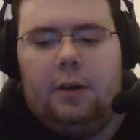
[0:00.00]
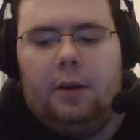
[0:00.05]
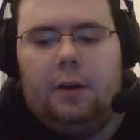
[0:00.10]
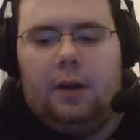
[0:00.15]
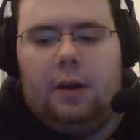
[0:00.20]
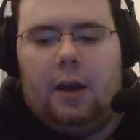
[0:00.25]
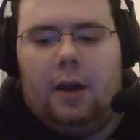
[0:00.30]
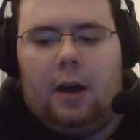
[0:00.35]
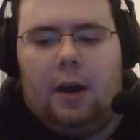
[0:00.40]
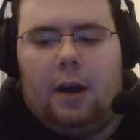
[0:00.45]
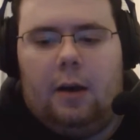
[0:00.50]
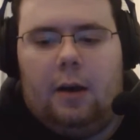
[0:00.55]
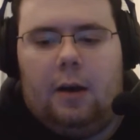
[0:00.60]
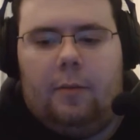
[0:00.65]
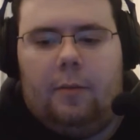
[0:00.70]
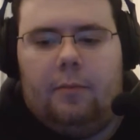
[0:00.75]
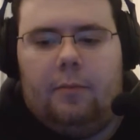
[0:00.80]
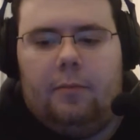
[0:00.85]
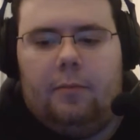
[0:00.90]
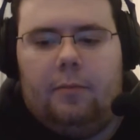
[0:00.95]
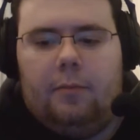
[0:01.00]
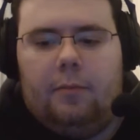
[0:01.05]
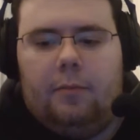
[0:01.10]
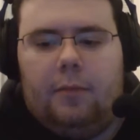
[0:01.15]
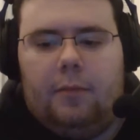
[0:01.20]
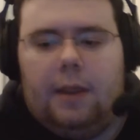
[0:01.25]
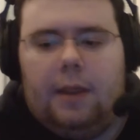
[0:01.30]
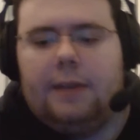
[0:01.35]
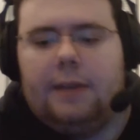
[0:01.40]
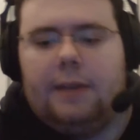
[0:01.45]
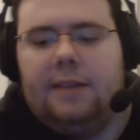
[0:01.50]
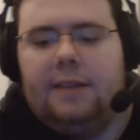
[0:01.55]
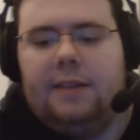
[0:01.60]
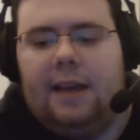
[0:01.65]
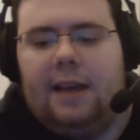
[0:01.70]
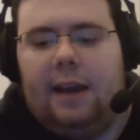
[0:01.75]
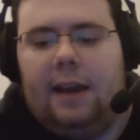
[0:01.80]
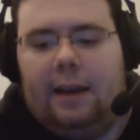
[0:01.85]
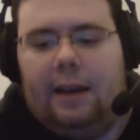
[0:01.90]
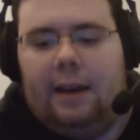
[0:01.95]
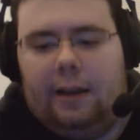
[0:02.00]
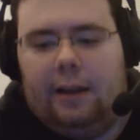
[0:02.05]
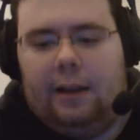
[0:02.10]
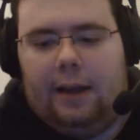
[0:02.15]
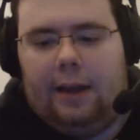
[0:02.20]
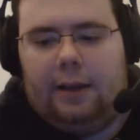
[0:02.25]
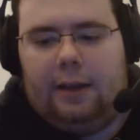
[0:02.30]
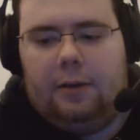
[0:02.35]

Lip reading: on. The next thing I didn't like,